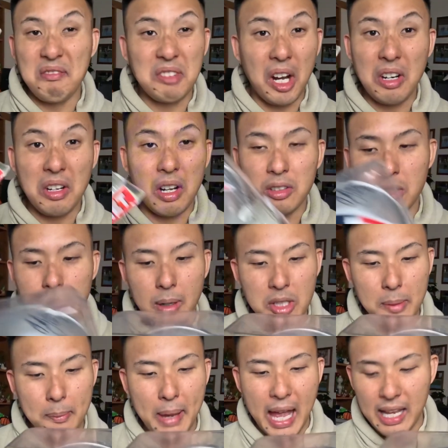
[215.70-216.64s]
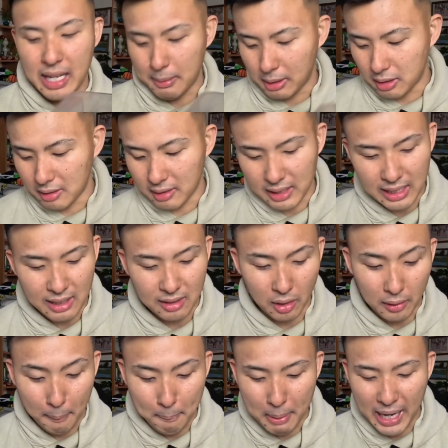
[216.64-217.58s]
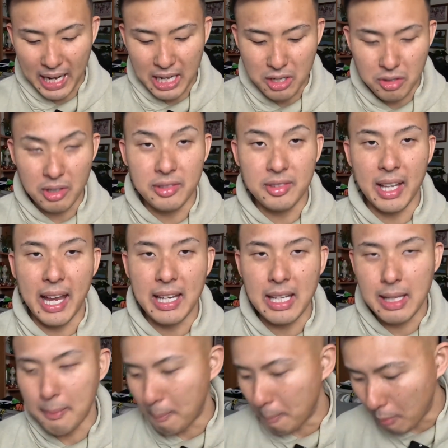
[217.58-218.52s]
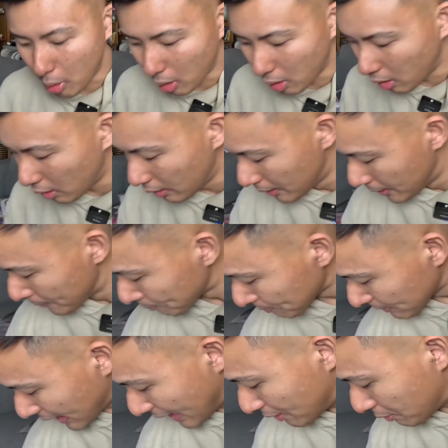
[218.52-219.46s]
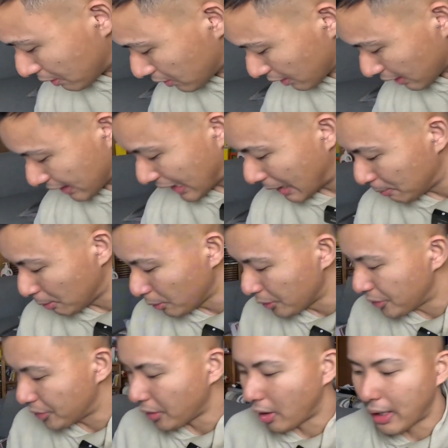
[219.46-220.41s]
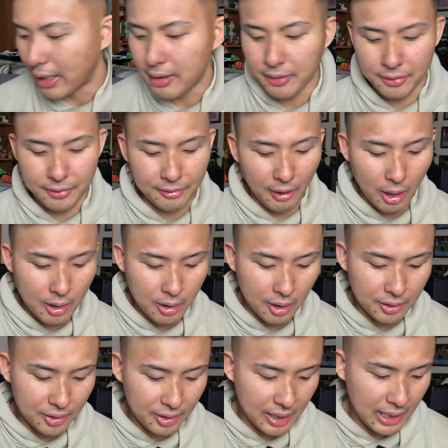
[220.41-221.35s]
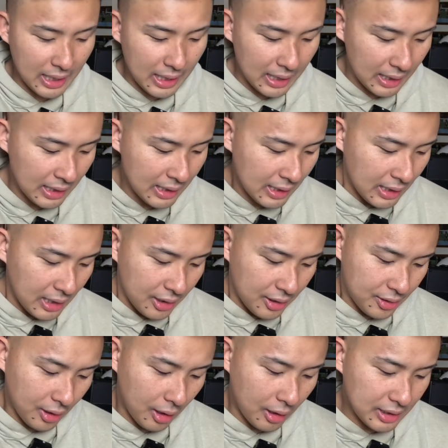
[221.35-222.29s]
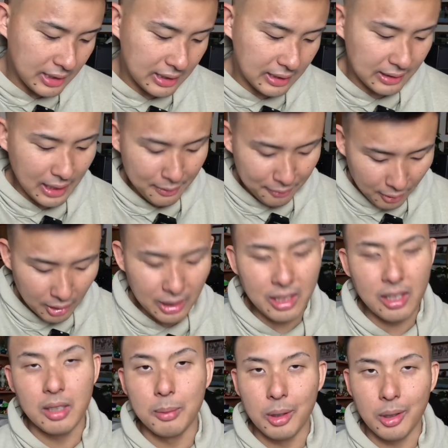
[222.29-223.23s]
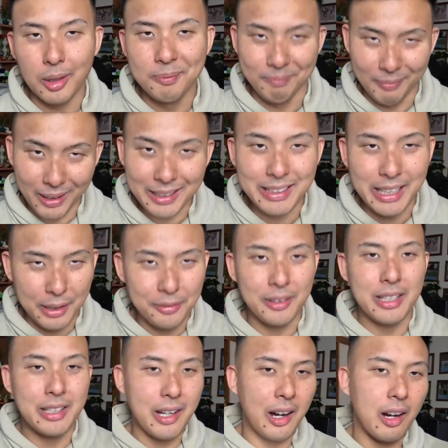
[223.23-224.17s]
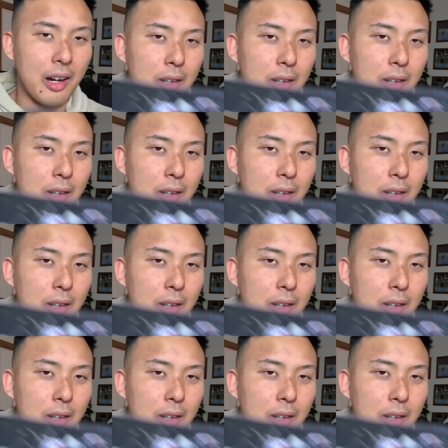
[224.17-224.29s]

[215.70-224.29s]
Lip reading: don't know too much about him. I don't think he's on the Patriots anymore. And then we've got a couple signed photos here. So Stephon Gilmore, I definitely know.